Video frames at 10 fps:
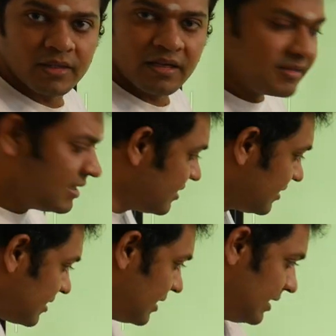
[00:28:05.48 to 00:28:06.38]
6
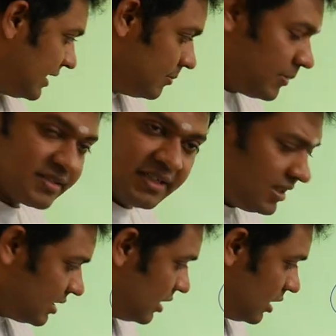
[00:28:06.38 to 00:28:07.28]
less. 10%.
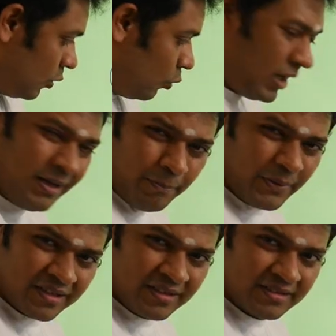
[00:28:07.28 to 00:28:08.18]
1% is